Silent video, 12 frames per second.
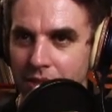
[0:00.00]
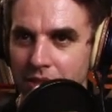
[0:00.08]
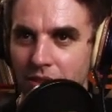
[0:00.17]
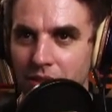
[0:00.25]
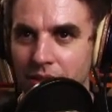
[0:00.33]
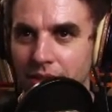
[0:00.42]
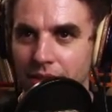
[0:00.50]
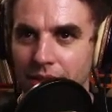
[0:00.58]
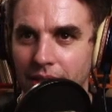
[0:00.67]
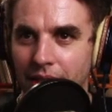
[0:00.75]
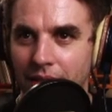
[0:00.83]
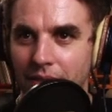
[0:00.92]
It just
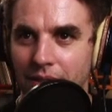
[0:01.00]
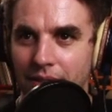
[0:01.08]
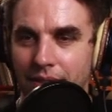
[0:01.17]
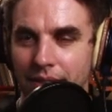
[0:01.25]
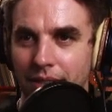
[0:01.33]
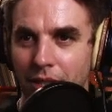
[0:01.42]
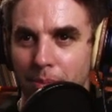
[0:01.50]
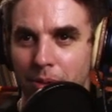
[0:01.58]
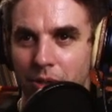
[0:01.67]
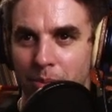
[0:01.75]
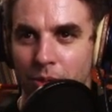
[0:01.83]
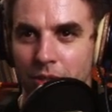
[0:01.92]
gives your
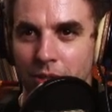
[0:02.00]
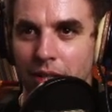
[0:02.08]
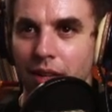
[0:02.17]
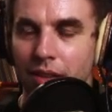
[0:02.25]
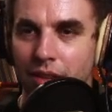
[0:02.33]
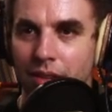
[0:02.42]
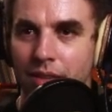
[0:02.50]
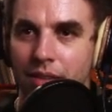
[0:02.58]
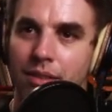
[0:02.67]
opponent more strength.